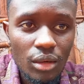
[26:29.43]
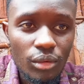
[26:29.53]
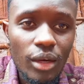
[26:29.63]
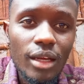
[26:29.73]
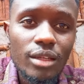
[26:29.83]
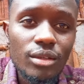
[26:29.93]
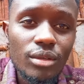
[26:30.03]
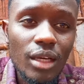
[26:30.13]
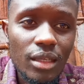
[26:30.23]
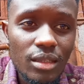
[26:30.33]
why are you
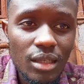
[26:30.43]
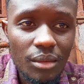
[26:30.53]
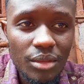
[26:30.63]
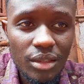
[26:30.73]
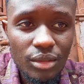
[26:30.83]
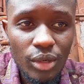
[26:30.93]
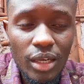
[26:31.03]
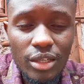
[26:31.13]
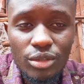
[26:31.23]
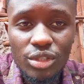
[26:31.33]
guys coming why
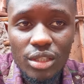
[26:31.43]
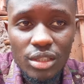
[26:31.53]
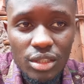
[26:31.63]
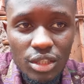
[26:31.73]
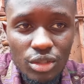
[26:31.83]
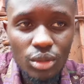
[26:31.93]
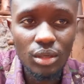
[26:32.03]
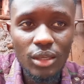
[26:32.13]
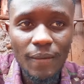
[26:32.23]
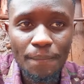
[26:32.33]
are you changing the
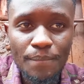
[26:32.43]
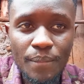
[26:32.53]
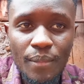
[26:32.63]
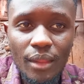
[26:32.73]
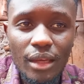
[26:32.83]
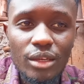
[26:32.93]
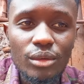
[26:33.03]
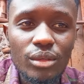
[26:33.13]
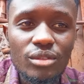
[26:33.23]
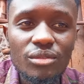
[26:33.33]
story and he
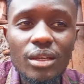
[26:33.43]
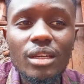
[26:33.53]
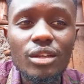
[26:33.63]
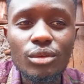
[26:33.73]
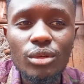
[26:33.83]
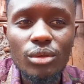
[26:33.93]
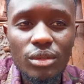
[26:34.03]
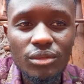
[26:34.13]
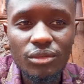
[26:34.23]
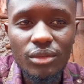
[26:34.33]
was very rude he
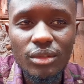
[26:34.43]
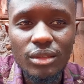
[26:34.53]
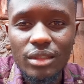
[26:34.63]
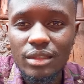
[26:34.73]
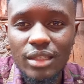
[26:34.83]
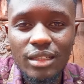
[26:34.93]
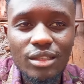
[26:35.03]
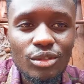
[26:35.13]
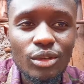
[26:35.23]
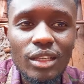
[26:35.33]
was
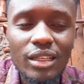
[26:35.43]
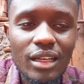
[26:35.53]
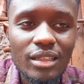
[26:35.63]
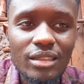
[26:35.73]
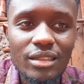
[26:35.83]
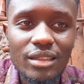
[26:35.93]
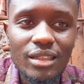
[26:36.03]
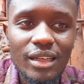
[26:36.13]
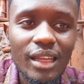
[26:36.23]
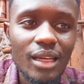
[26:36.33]
started calling us
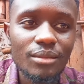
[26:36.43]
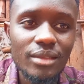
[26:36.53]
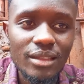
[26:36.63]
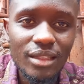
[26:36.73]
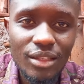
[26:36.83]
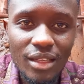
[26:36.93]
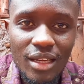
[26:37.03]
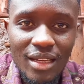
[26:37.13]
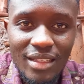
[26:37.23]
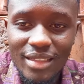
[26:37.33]
names
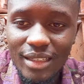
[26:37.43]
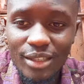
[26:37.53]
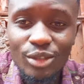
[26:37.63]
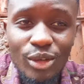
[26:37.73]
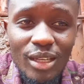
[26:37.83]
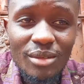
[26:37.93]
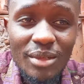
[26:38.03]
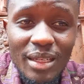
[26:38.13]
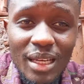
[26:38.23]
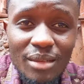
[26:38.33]
started calling
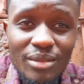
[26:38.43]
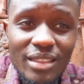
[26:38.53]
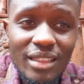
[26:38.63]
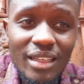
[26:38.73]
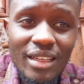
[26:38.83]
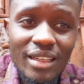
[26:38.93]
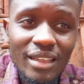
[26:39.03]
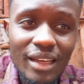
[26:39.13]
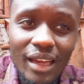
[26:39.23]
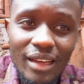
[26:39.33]
me names
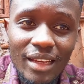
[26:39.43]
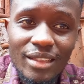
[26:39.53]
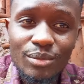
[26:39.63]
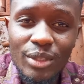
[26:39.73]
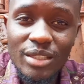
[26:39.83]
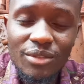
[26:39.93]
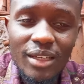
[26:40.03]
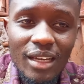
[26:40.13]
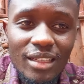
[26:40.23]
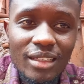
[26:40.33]
uh, like
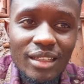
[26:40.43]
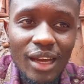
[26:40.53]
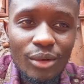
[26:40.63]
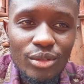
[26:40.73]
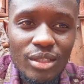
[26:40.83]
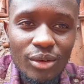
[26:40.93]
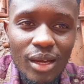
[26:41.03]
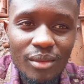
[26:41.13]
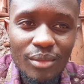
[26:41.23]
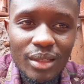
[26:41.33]
specifically i was the
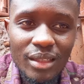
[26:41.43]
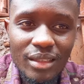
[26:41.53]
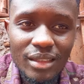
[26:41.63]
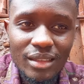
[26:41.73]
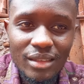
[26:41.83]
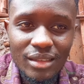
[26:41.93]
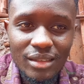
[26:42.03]
one being